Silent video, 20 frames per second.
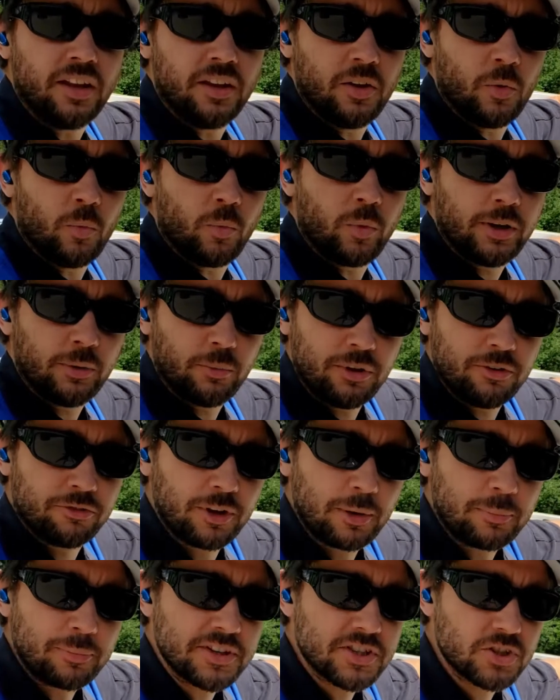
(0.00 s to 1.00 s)
When we
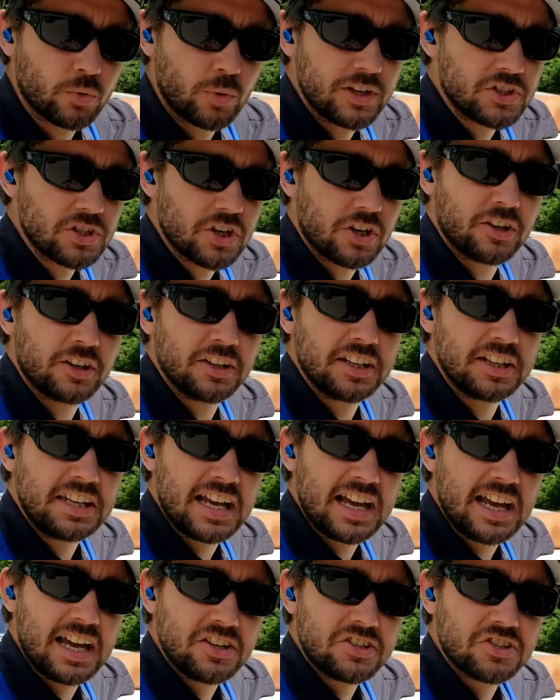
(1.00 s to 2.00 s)
flip the switch on the
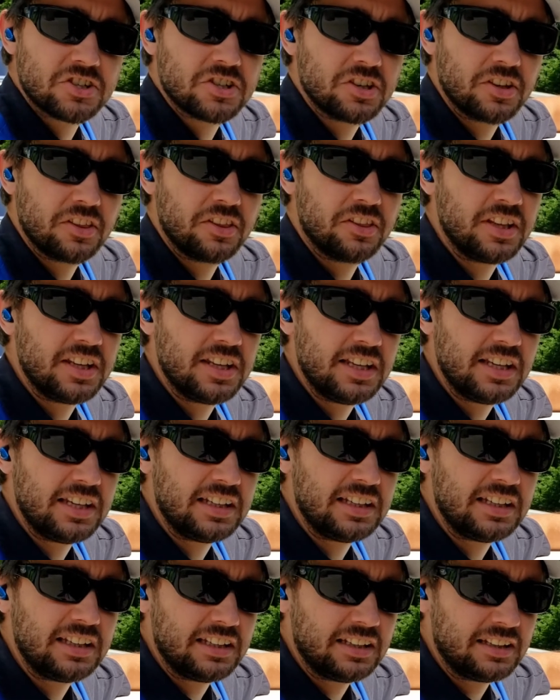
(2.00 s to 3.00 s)
dash,
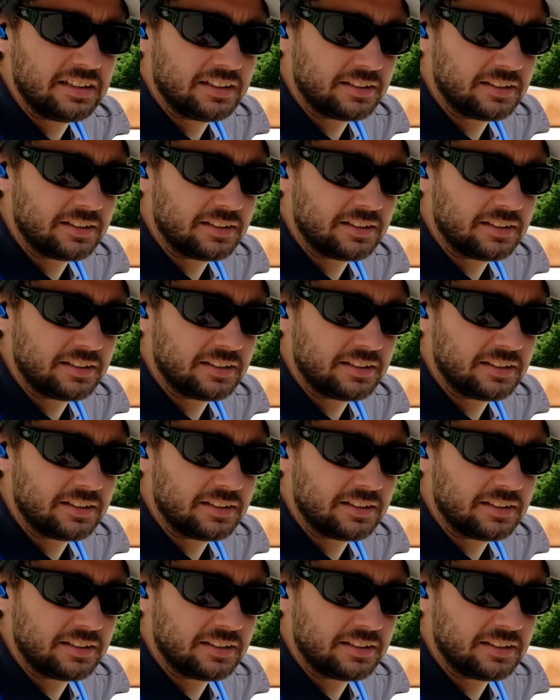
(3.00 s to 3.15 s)
the